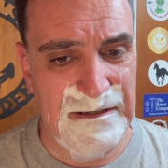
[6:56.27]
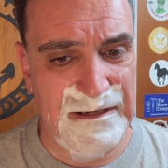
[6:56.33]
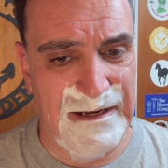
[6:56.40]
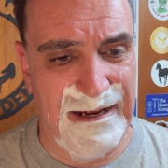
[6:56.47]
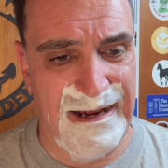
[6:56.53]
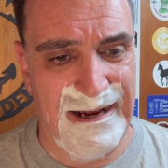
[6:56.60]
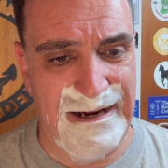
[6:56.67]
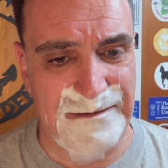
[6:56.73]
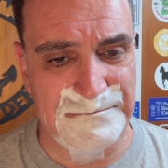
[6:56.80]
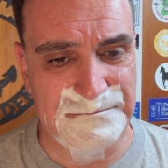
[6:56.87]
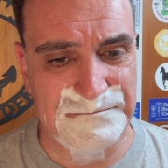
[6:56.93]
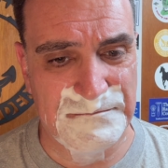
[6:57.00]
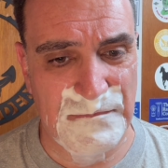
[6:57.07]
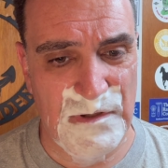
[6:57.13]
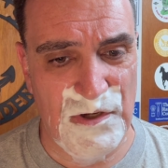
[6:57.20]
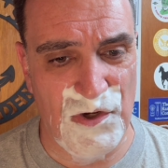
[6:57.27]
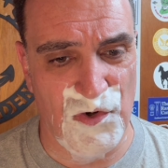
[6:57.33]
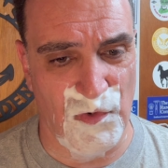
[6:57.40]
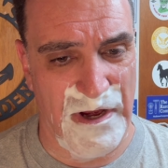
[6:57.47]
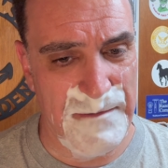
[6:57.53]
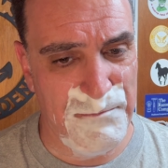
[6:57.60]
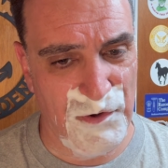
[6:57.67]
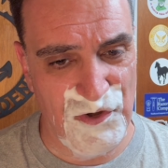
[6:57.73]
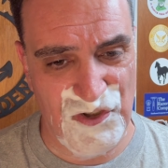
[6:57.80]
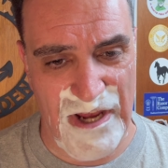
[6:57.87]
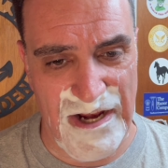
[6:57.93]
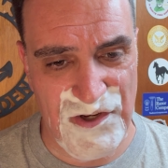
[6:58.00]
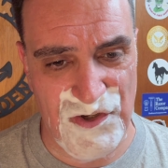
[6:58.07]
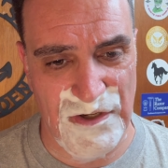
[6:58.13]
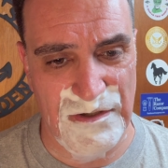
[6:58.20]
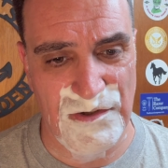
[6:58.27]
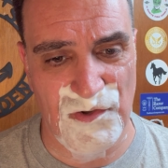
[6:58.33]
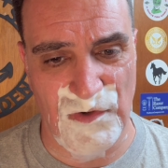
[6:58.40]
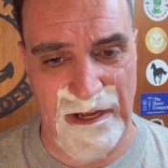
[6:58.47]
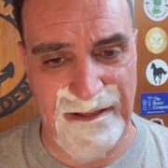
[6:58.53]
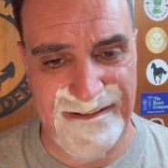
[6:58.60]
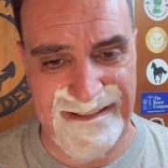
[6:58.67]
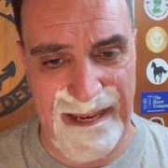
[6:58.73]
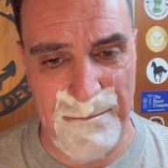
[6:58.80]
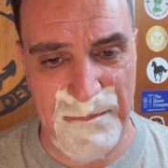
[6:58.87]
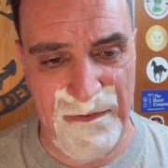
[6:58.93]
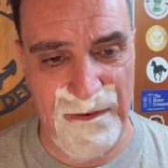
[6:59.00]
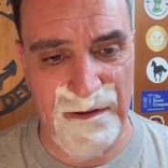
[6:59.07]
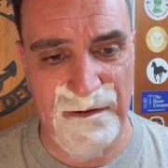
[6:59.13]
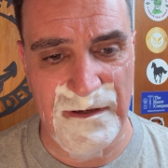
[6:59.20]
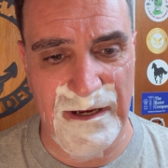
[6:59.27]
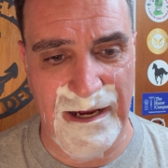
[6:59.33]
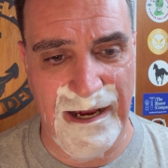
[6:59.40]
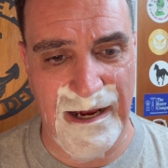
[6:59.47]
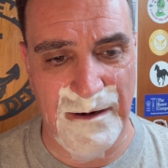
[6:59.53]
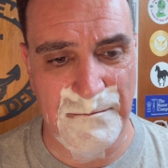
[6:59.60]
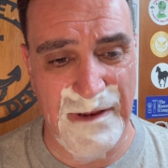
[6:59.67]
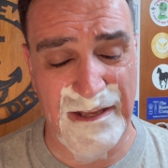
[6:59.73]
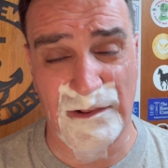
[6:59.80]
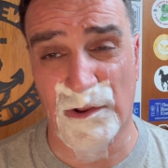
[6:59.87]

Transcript: Um, great projection, great depth, um, and